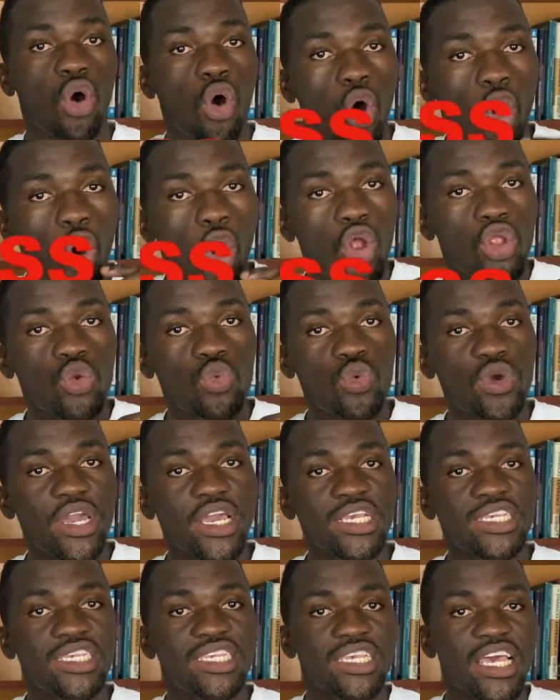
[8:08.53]

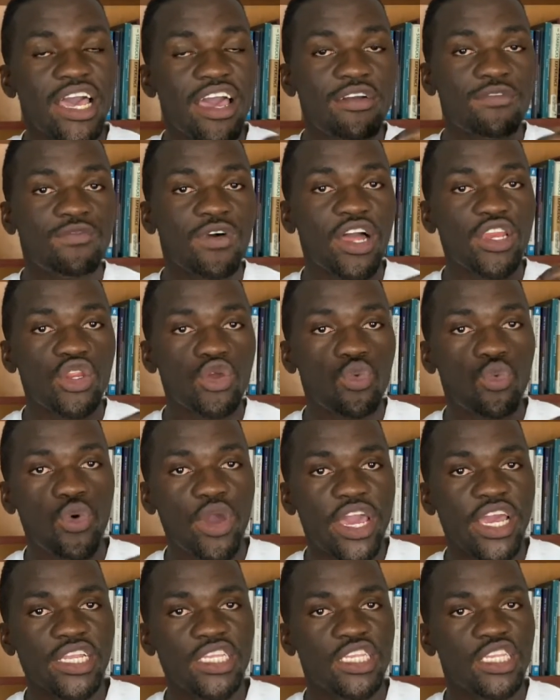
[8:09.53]
always
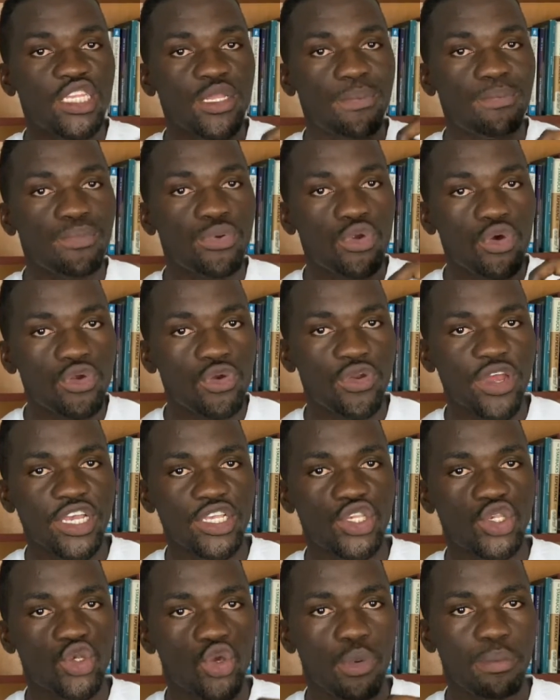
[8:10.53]
evaluate the
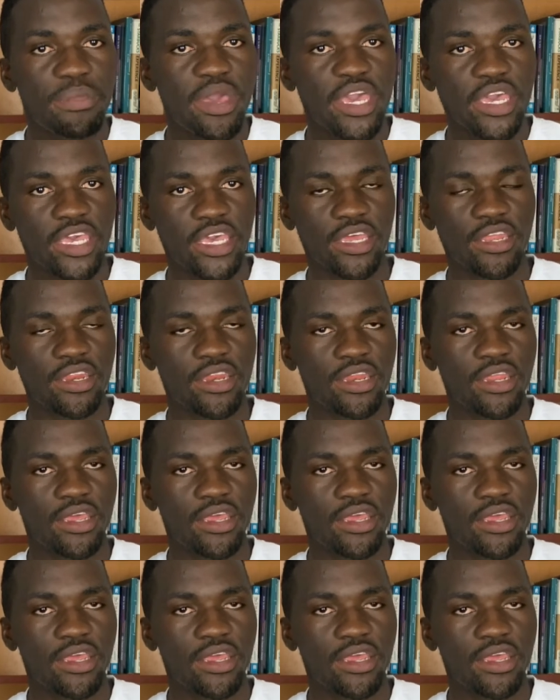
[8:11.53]
progress you're making.